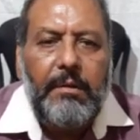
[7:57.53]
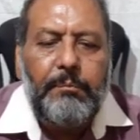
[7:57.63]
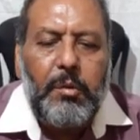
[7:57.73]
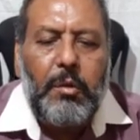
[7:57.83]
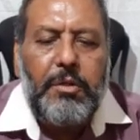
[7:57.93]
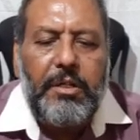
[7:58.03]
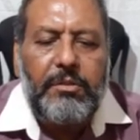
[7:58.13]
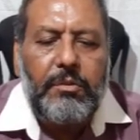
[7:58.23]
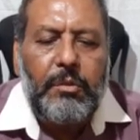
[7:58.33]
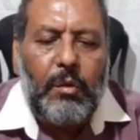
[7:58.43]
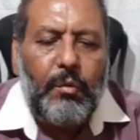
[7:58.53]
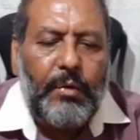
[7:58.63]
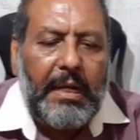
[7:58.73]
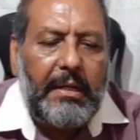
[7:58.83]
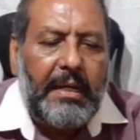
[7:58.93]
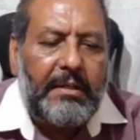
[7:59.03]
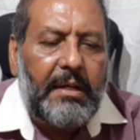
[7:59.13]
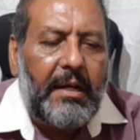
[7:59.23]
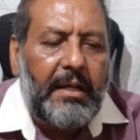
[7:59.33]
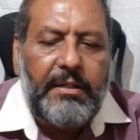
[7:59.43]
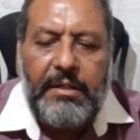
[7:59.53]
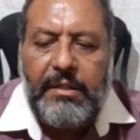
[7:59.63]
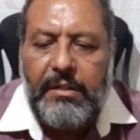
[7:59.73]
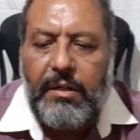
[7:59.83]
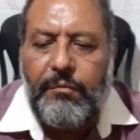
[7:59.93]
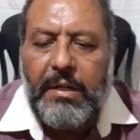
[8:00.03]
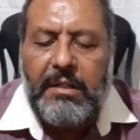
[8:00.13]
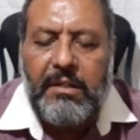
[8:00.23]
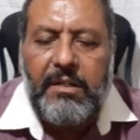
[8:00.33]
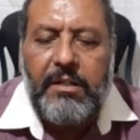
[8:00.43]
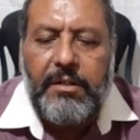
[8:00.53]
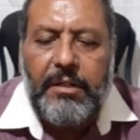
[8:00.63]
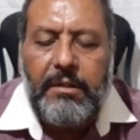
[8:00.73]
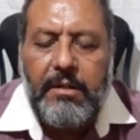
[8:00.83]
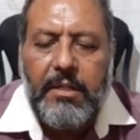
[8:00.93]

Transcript: Proteus grow well at the high degree of alkalinity.